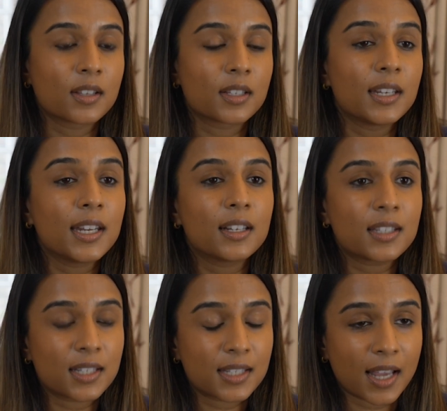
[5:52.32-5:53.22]
So
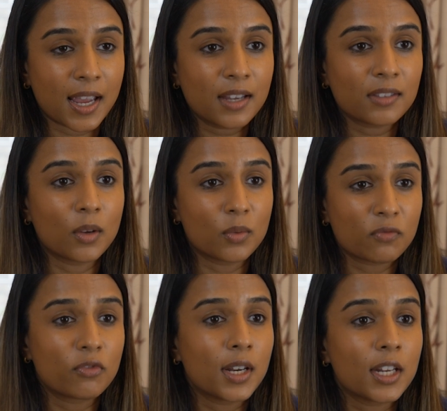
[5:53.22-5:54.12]
needless to say, it
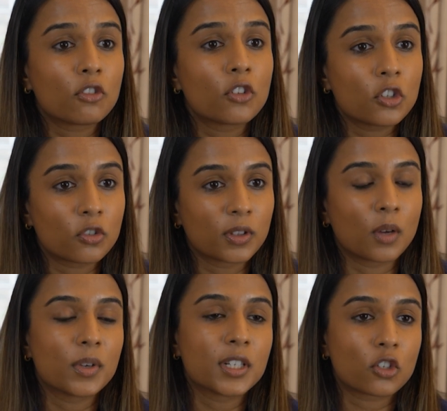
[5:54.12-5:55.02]
was really crucial that
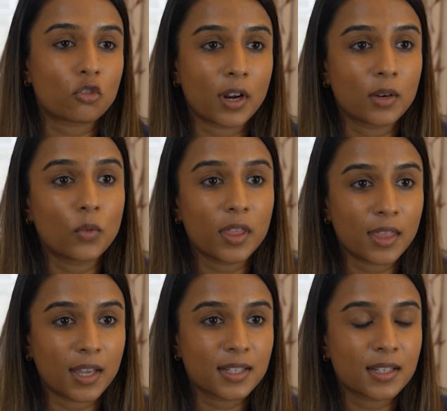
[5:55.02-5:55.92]
we did try and win
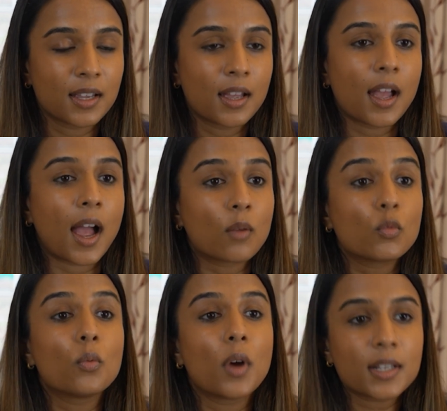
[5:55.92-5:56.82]
this, and
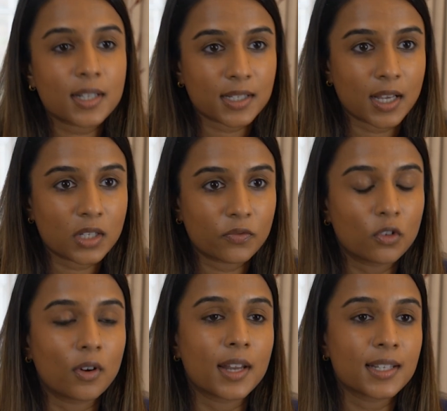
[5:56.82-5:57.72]
we were
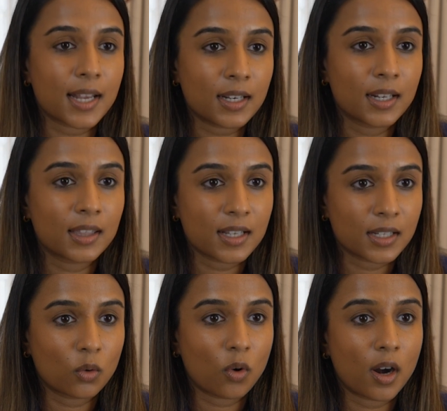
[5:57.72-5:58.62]
successful in settling this
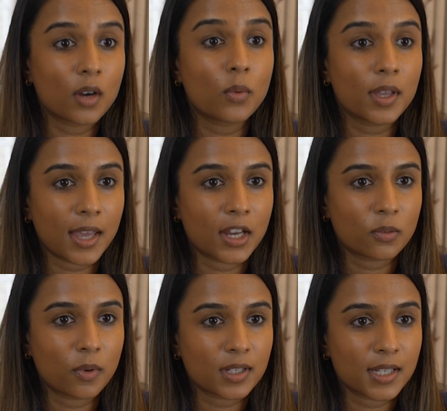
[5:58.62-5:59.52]
inquiry with
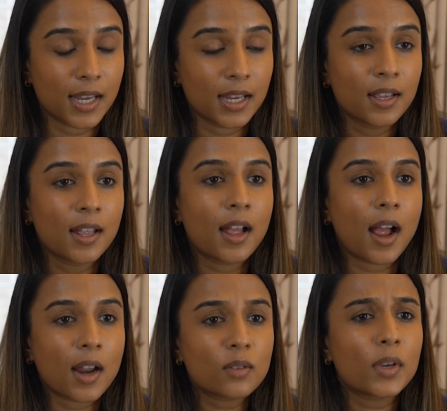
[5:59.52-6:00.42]
HMRC,
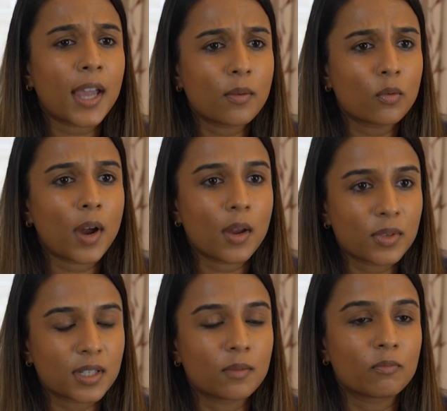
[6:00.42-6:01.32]
and we came away
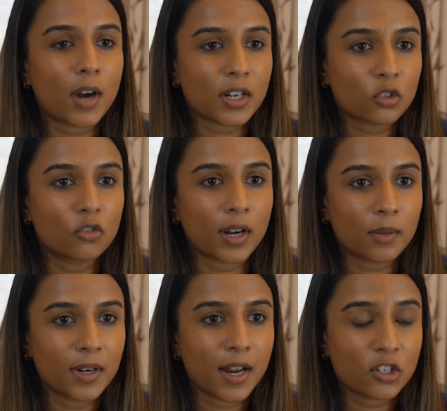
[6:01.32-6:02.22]
with some practical
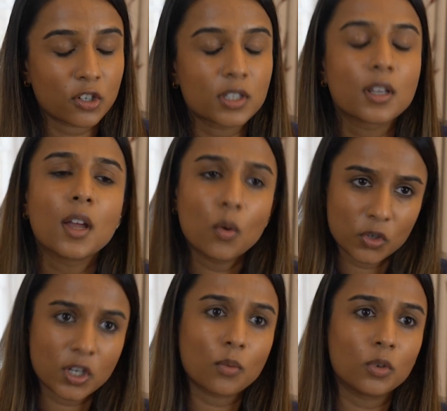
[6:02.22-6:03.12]
recommendations,
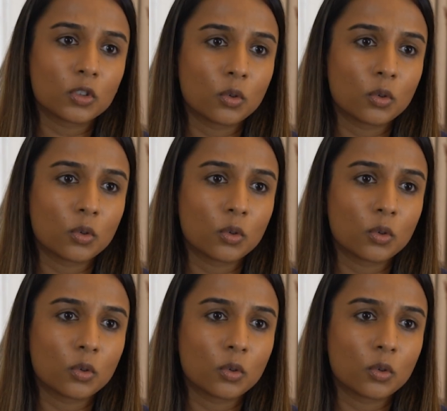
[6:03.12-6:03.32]
which I will